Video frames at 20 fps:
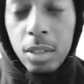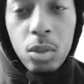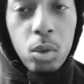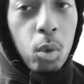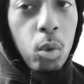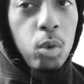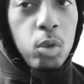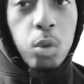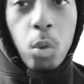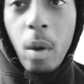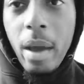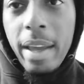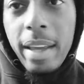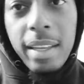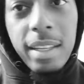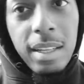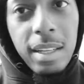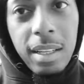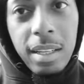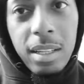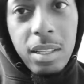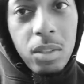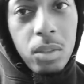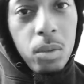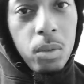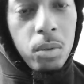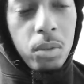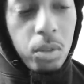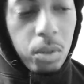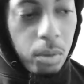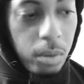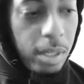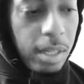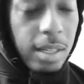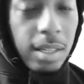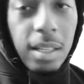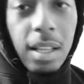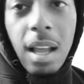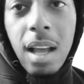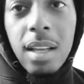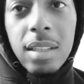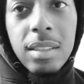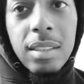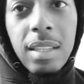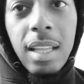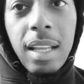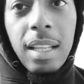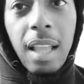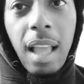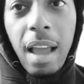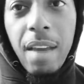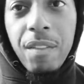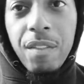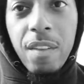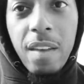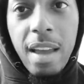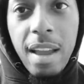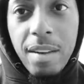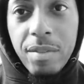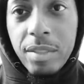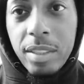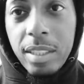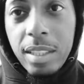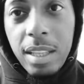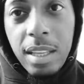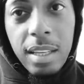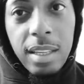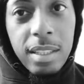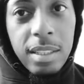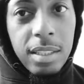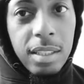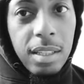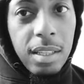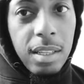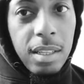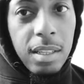Dudes way younger than you, too, that lost They life for everything,